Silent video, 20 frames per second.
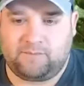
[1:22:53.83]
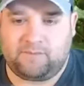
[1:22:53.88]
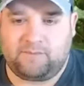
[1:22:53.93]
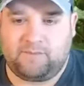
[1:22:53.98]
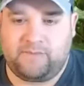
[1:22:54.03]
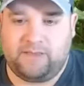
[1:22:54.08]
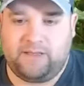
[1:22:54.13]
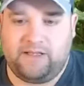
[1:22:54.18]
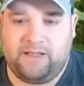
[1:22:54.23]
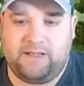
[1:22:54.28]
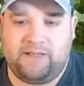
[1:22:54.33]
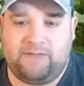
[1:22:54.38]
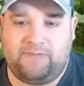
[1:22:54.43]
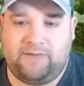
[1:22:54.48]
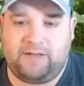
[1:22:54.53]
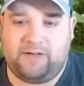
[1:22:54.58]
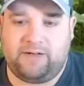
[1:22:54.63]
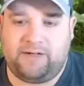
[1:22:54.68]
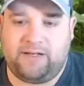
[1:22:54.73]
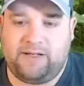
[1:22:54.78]
Any
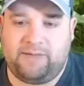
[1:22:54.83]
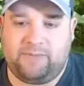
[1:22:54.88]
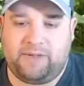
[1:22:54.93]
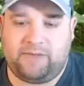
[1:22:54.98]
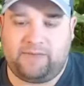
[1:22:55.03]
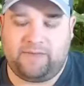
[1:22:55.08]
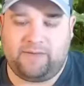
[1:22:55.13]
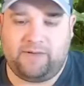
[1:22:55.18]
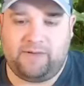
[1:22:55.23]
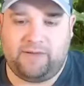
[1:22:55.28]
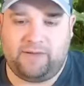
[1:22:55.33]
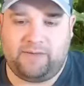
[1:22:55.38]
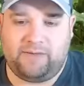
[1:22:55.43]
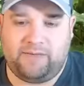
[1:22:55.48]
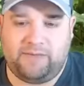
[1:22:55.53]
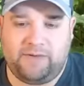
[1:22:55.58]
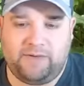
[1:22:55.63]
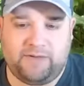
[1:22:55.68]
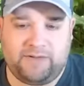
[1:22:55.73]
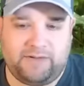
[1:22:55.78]
figure 8 puffer in your
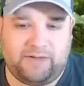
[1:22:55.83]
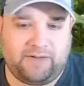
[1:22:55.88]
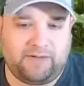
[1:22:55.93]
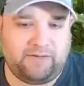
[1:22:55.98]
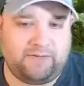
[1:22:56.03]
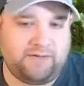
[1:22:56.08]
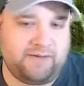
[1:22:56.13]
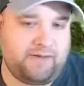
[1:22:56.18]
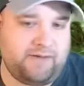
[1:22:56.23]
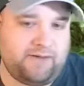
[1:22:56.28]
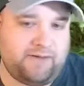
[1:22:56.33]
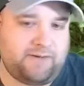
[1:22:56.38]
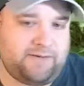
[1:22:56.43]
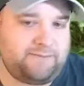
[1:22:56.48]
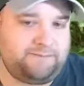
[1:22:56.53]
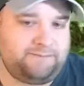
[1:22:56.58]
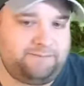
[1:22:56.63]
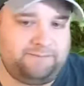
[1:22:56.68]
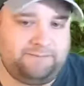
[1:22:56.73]
future? No.